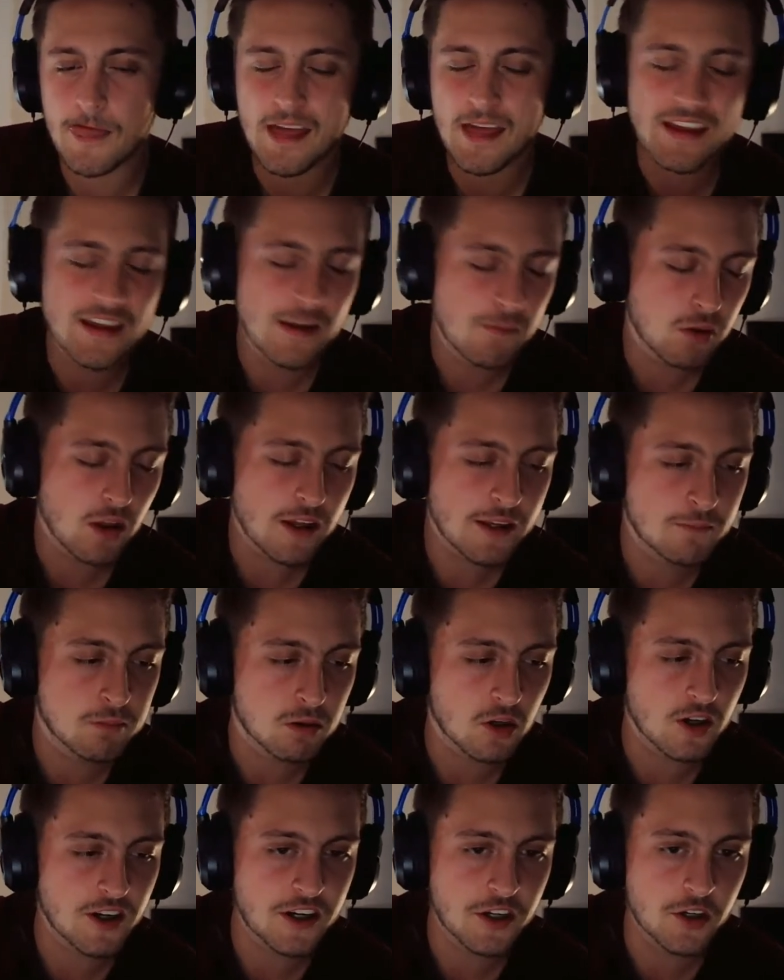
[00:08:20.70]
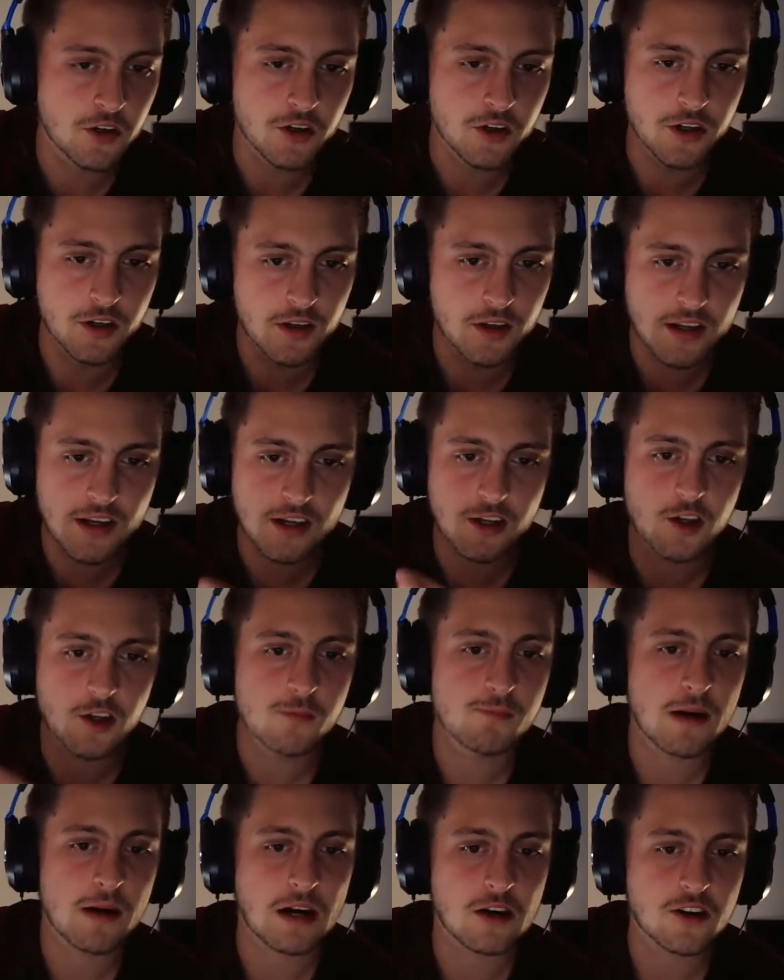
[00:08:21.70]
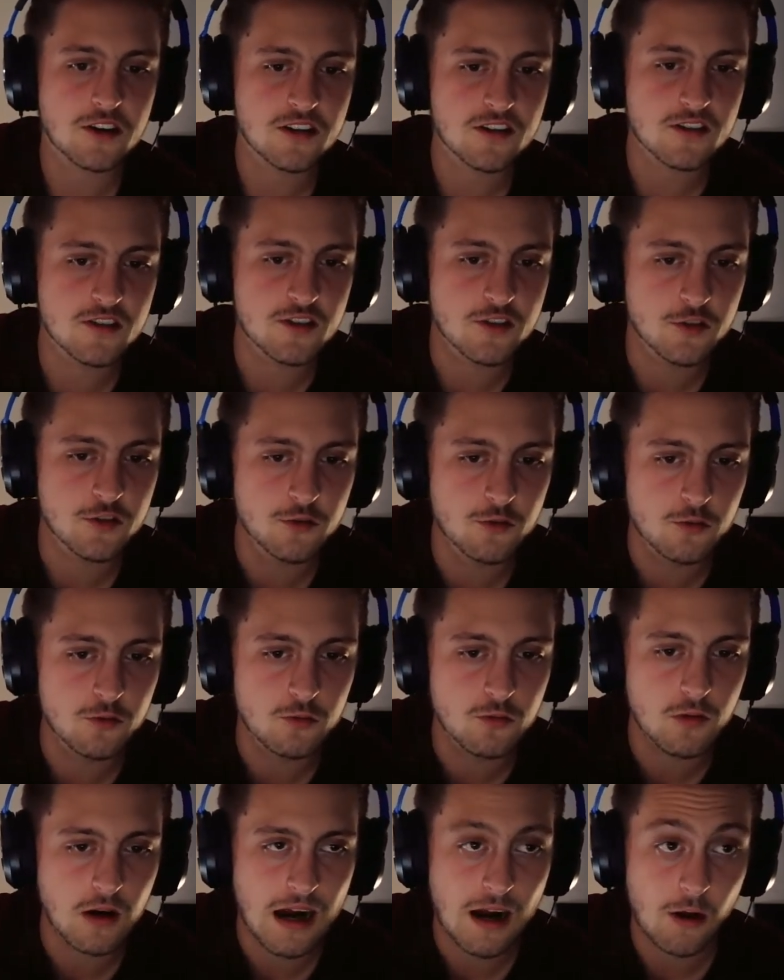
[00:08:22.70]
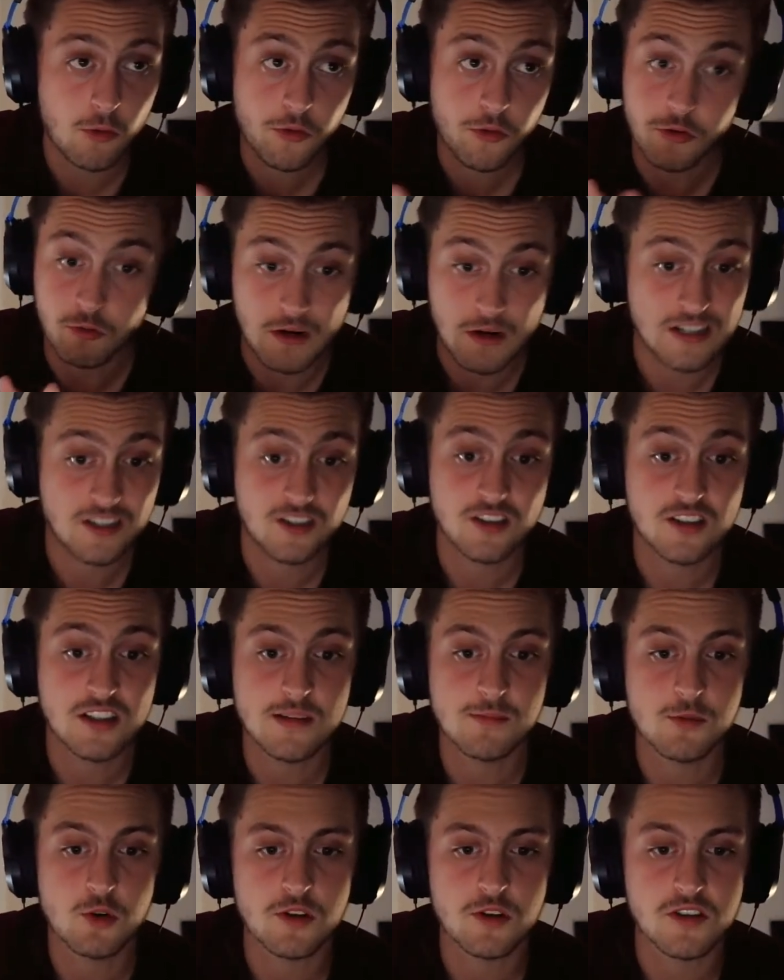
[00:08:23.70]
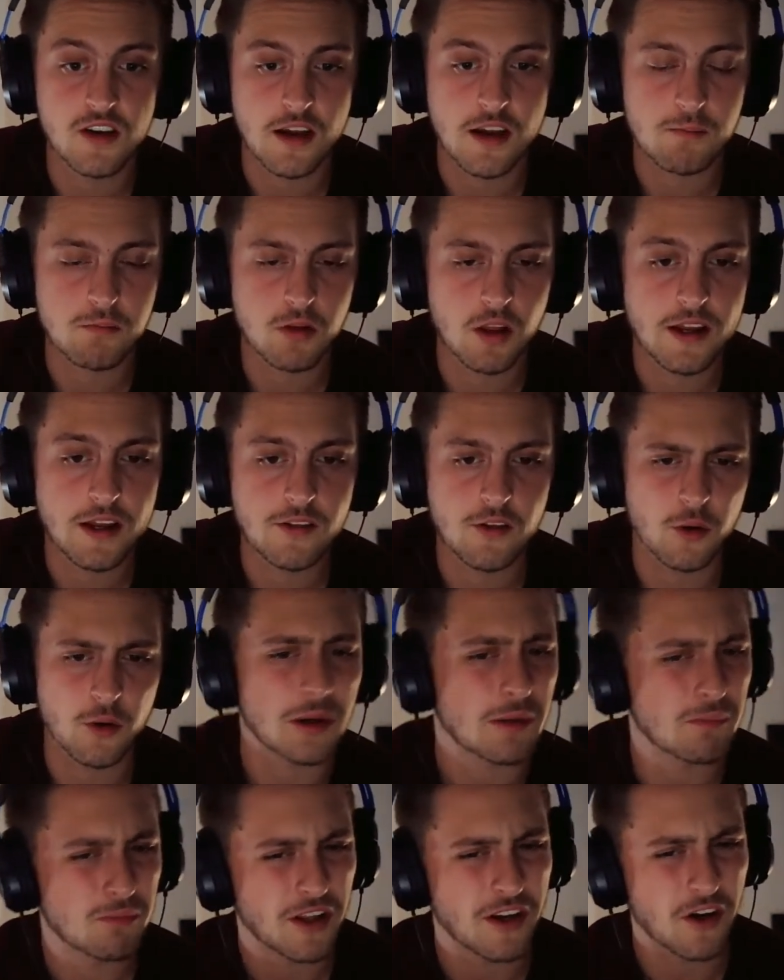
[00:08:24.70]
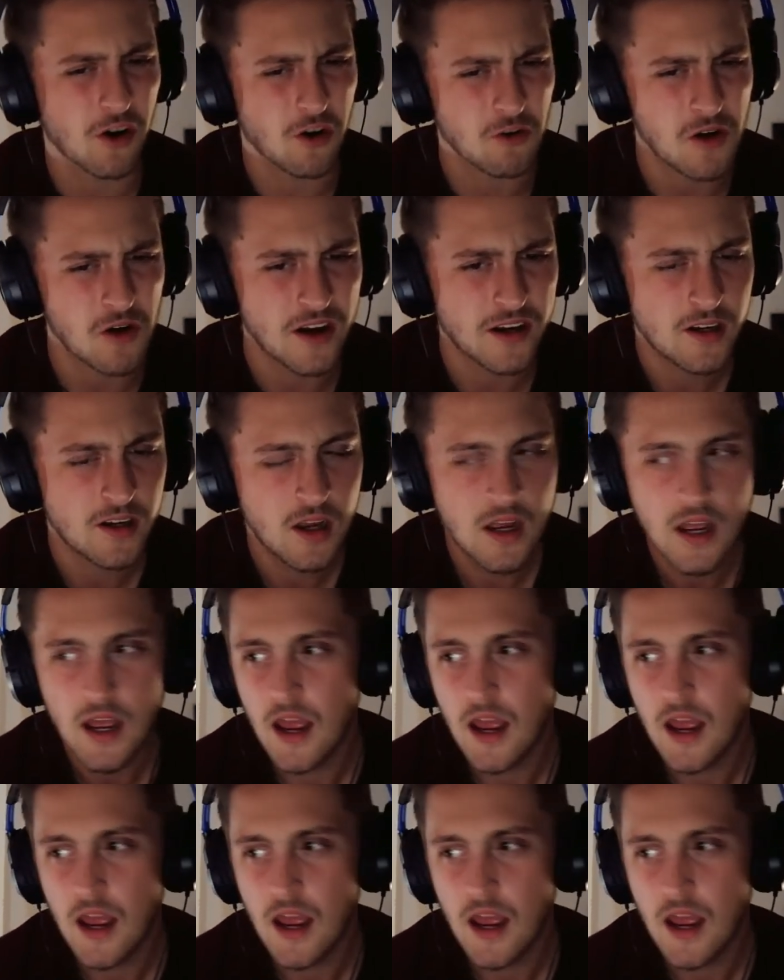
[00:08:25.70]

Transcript: He played pretty good in comparison to how the rest of Team USA played, though he played all right.